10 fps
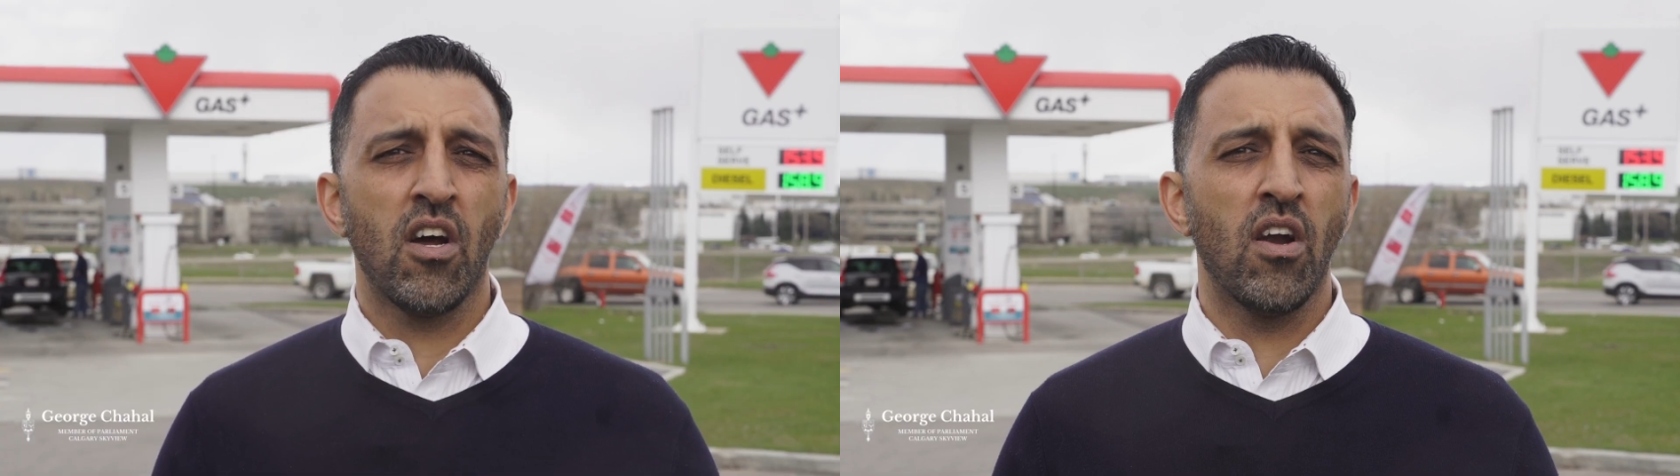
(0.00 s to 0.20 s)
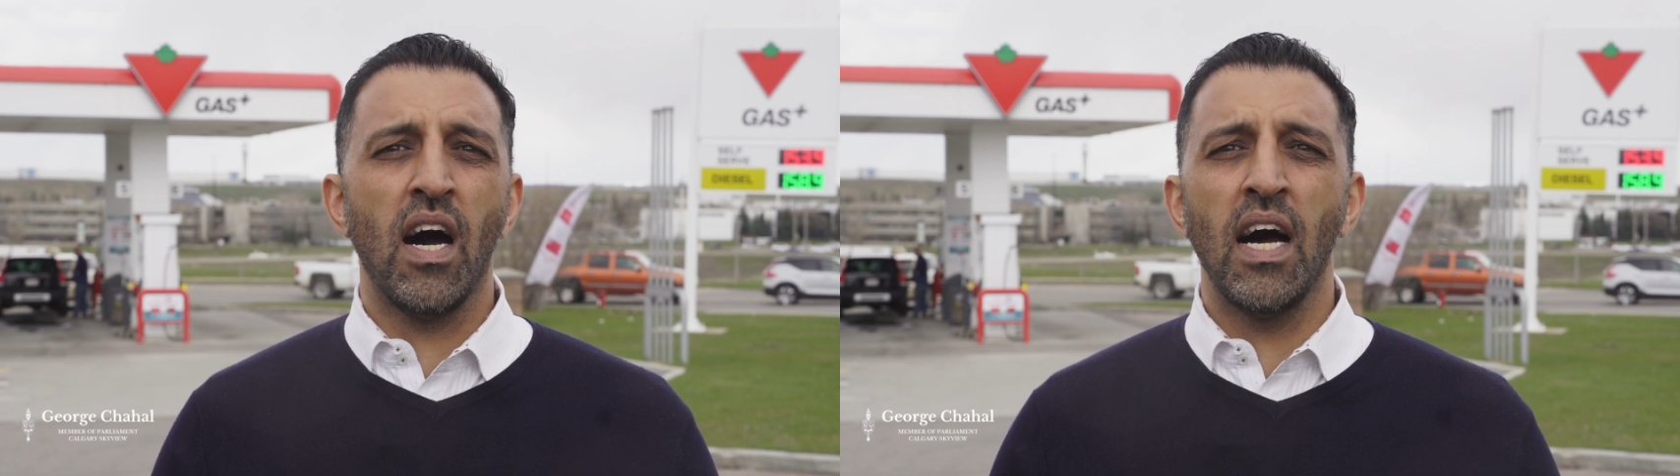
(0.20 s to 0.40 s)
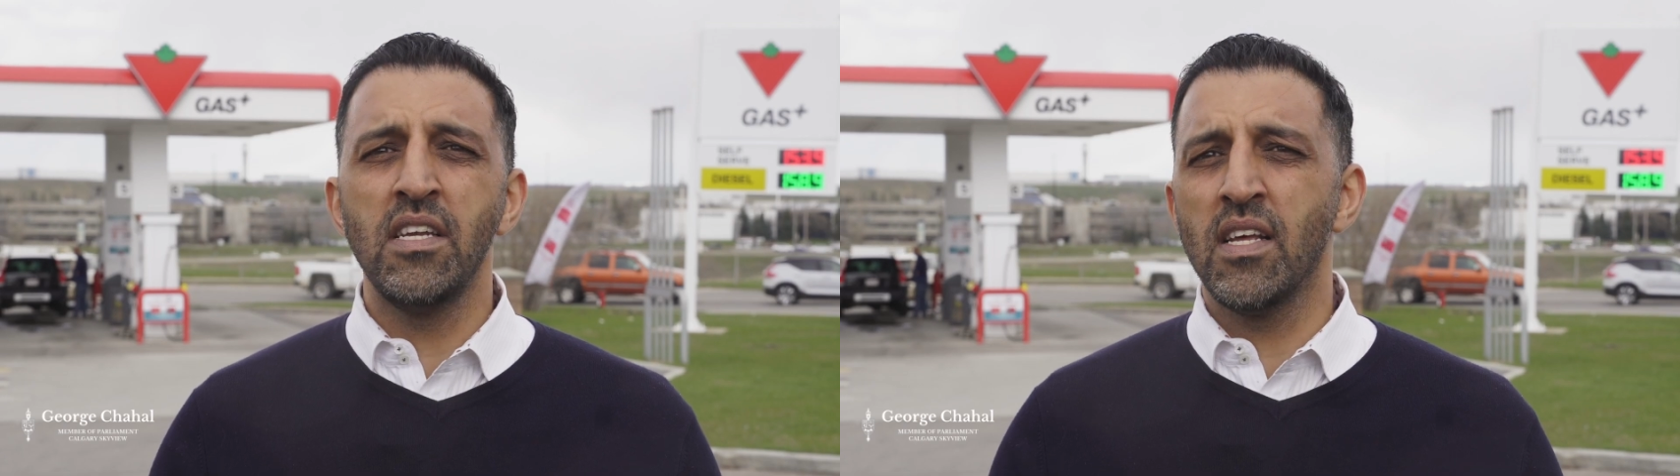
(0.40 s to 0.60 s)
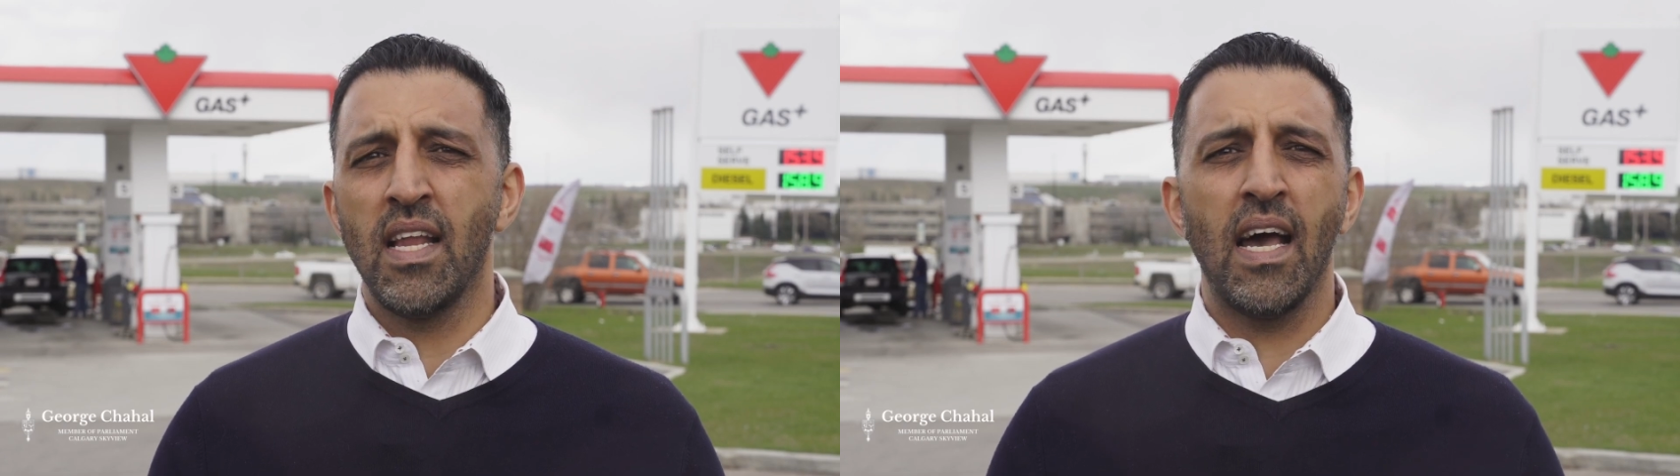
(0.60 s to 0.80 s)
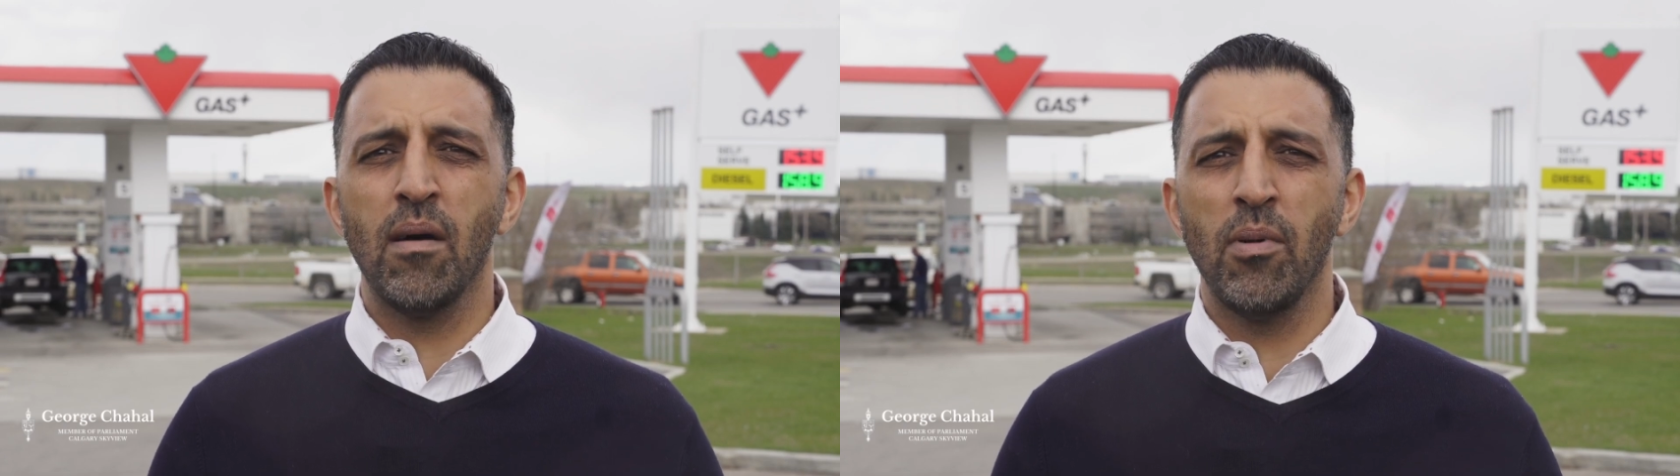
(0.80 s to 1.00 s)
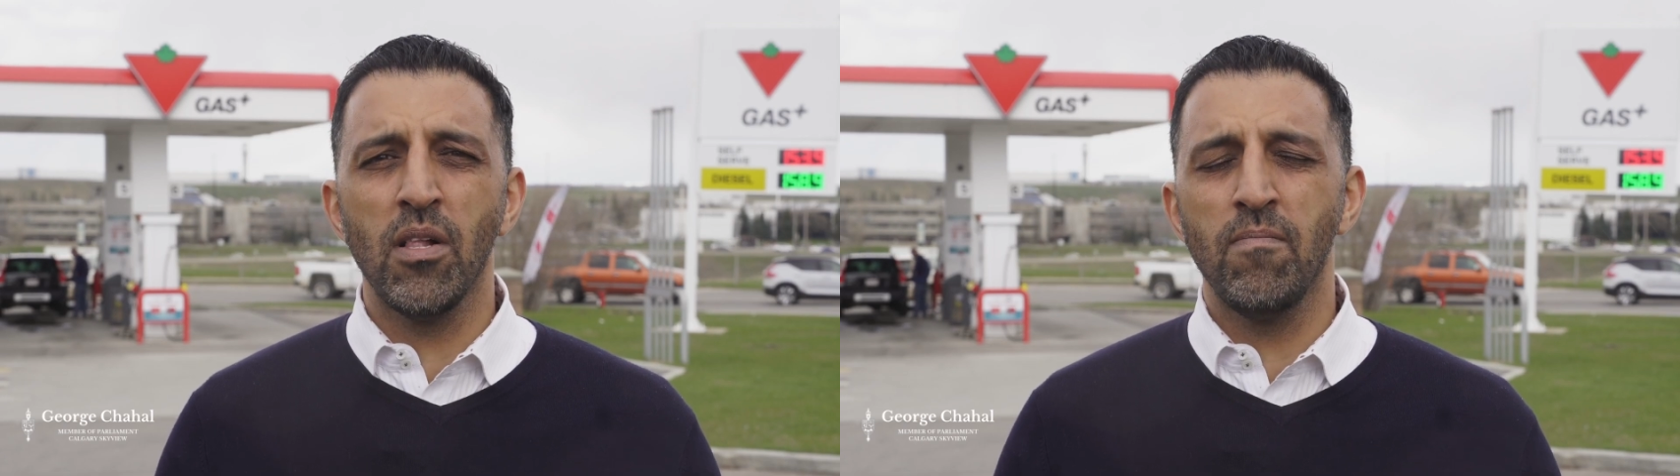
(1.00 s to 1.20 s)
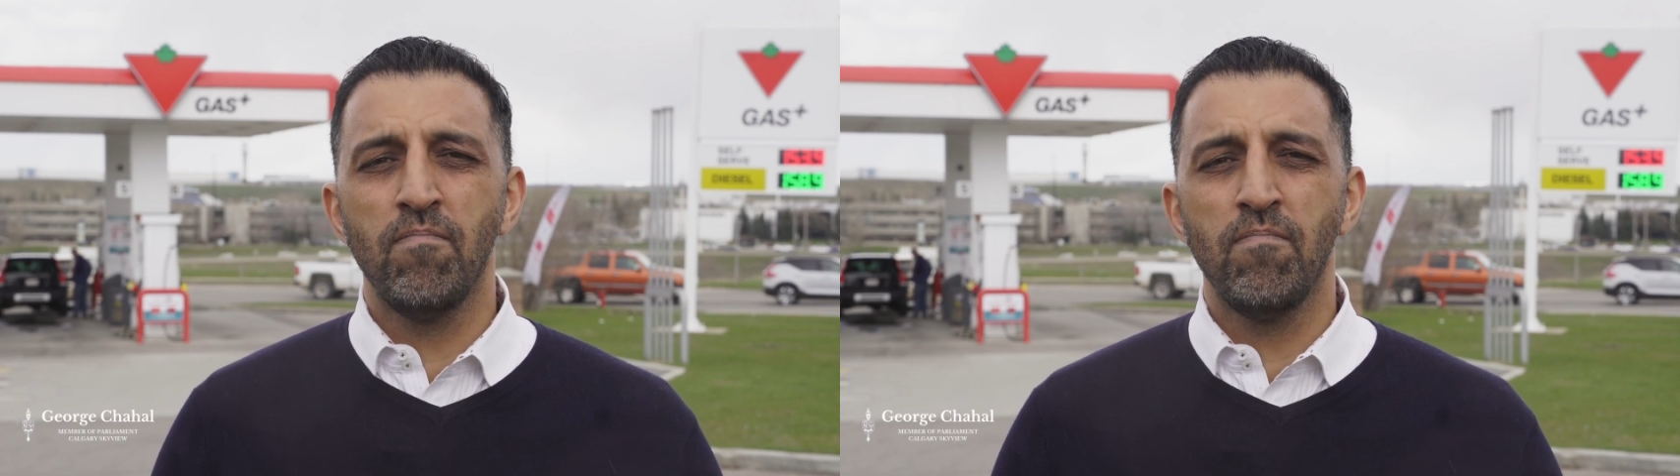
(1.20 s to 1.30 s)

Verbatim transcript: are undeniable.